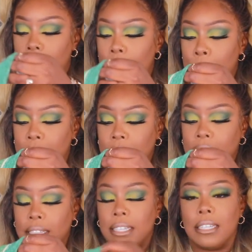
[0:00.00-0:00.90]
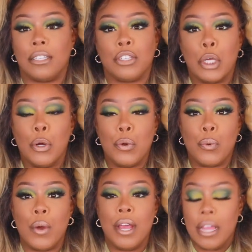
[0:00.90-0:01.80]
Um, this is
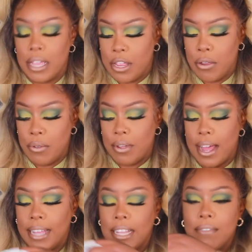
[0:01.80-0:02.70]
so cute, you guys.